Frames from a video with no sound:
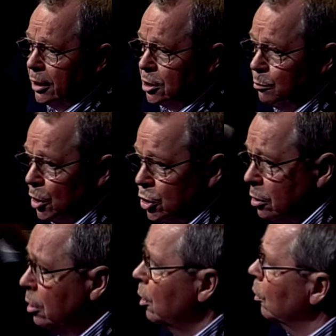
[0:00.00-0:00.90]
Exhibition,
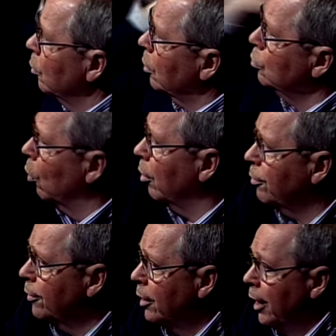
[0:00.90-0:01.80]
look north,
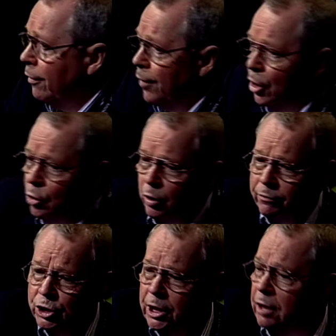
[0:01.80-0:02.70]
and there you would have
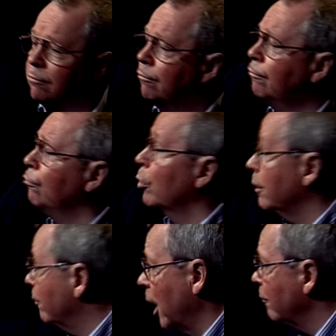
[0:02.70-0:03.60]
seen,
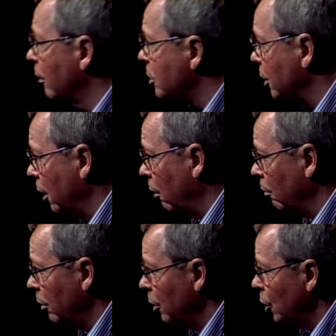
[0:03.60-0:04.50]
forty-five years ago,
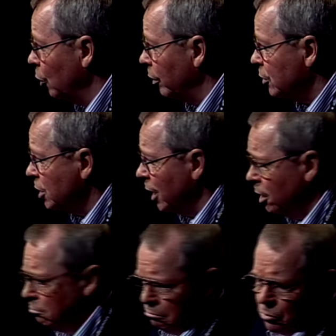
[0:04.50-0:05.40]
you would have seen
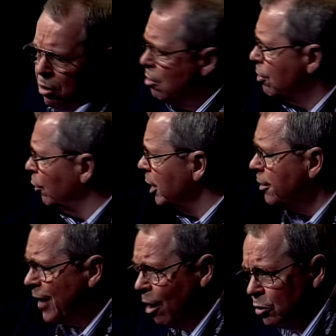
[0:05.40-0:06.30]
thirty
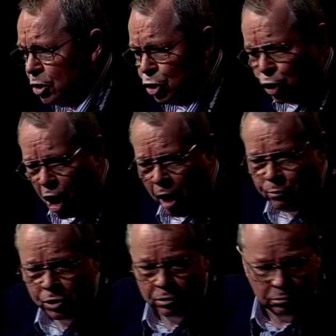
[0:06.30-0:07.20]
thousand jobs,